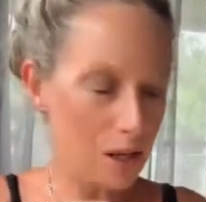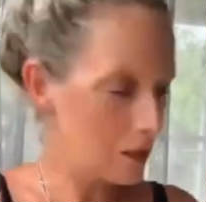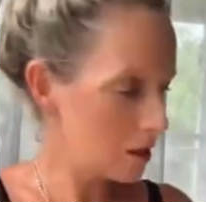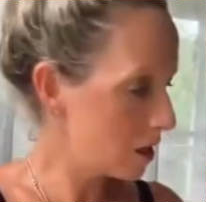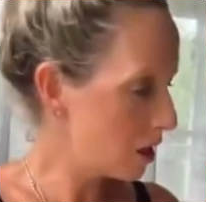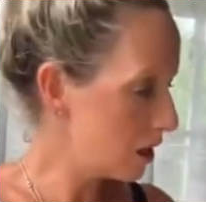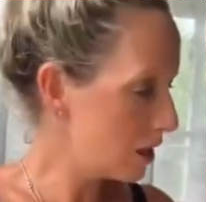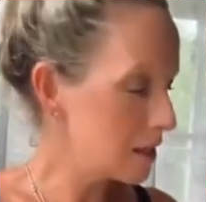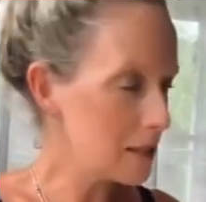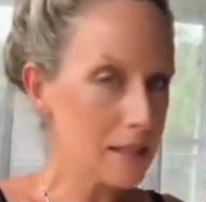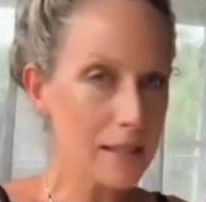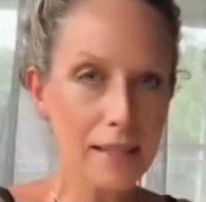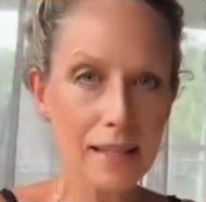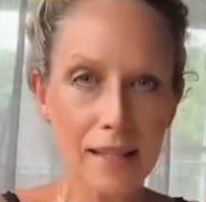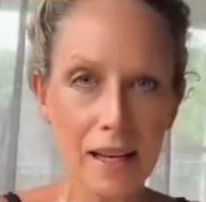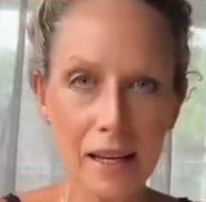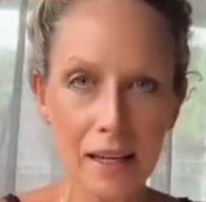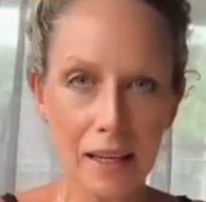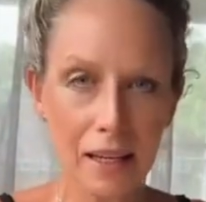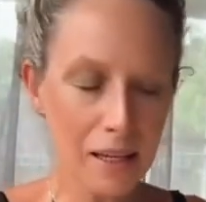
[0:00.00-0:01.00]
can kind of
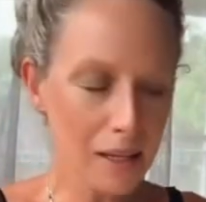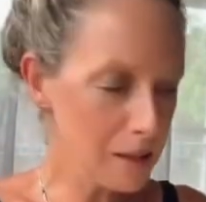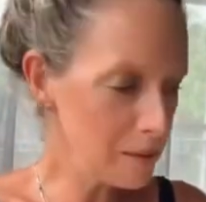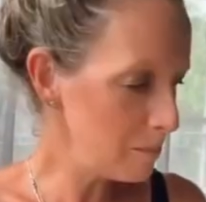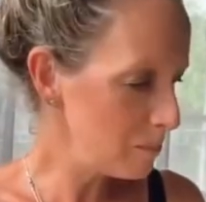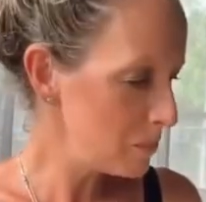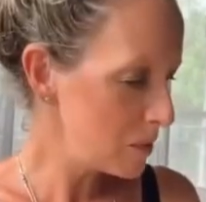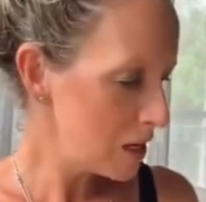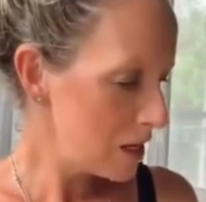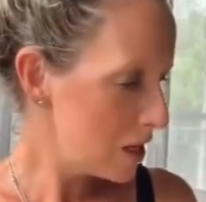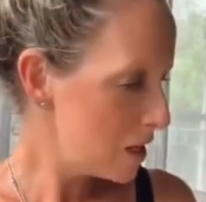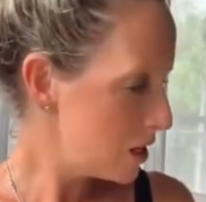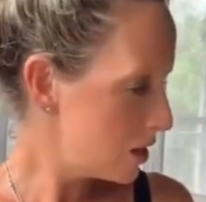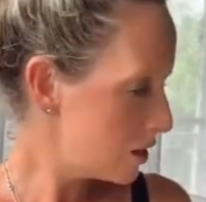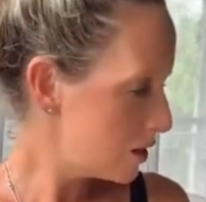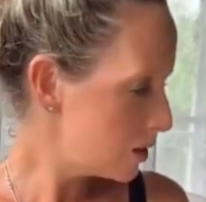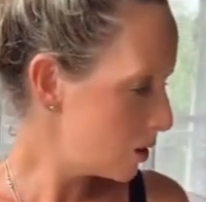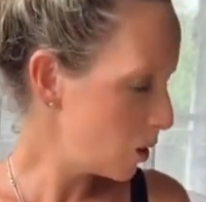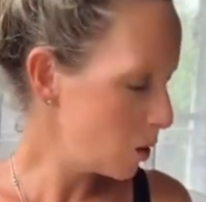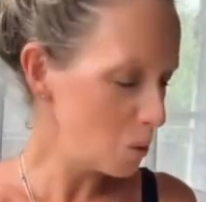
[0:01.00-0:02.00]
see.
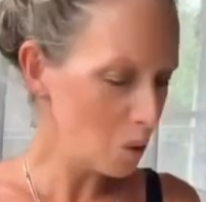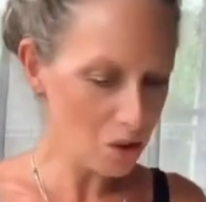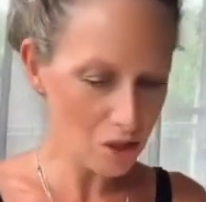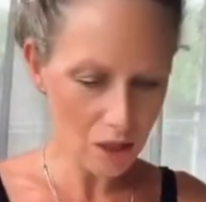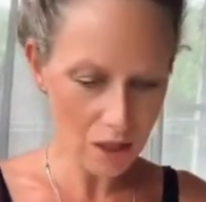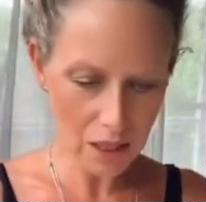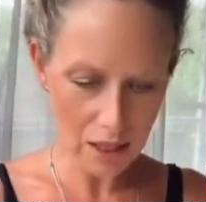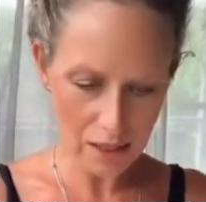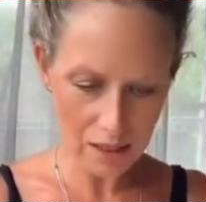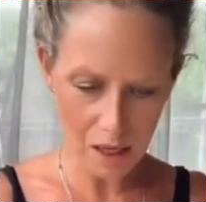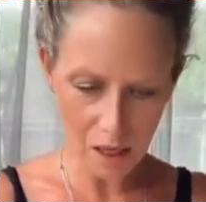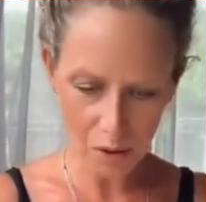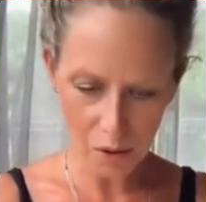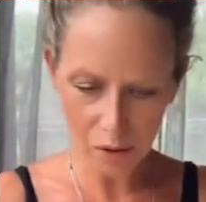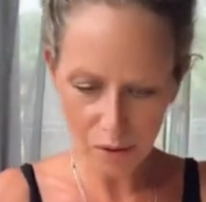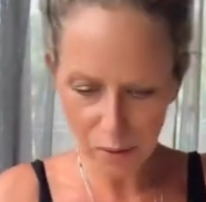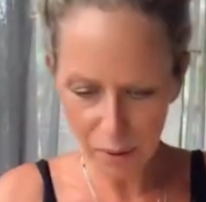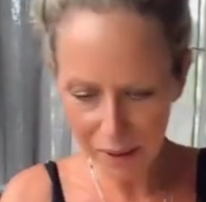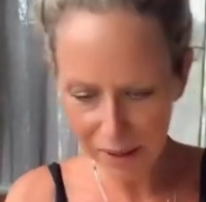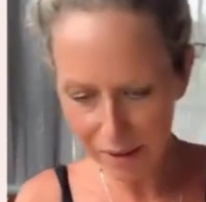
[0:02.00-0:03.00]
So what shall I
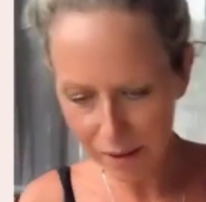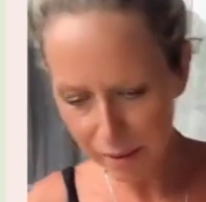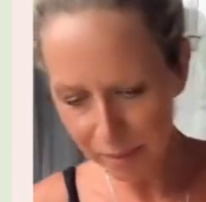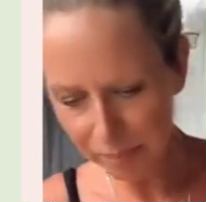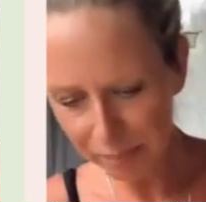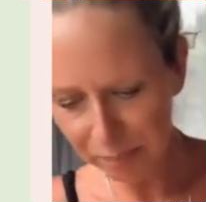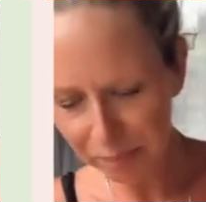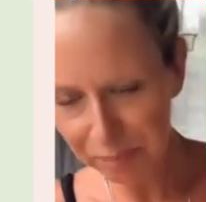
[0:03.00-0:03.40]
start off with?